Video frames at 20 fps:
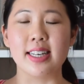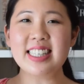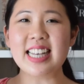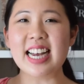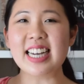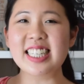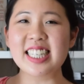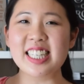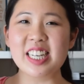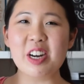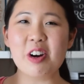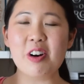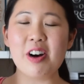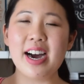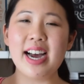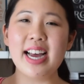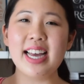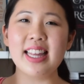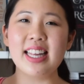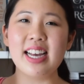It's actually
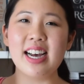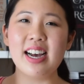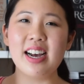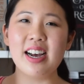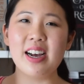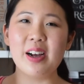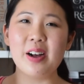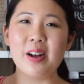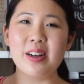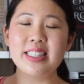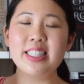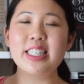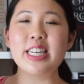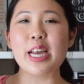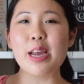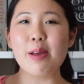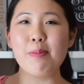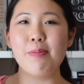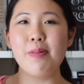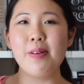quite a
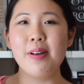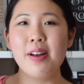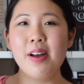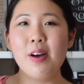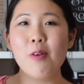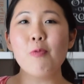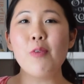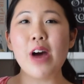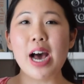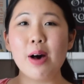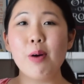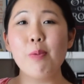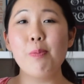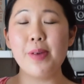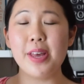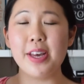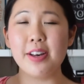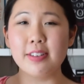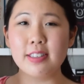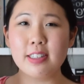deep,
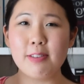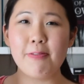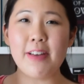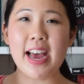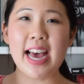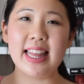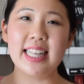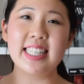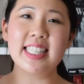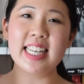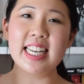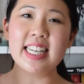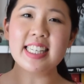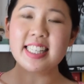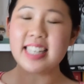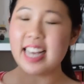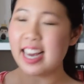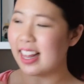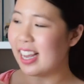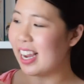well-built fantasy
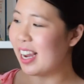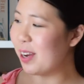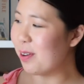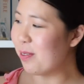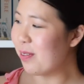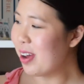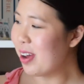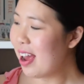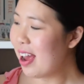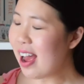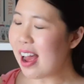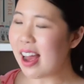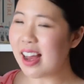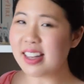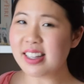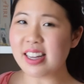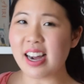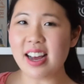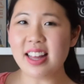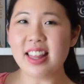setting,
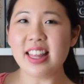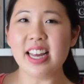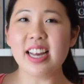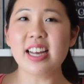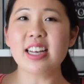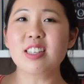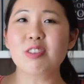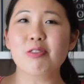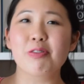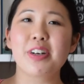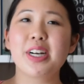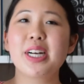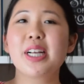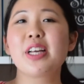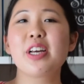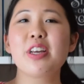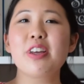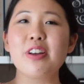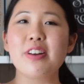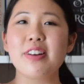and I think it's
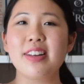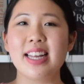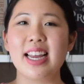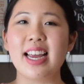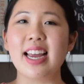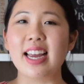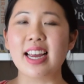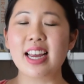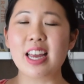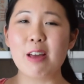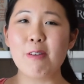really unique.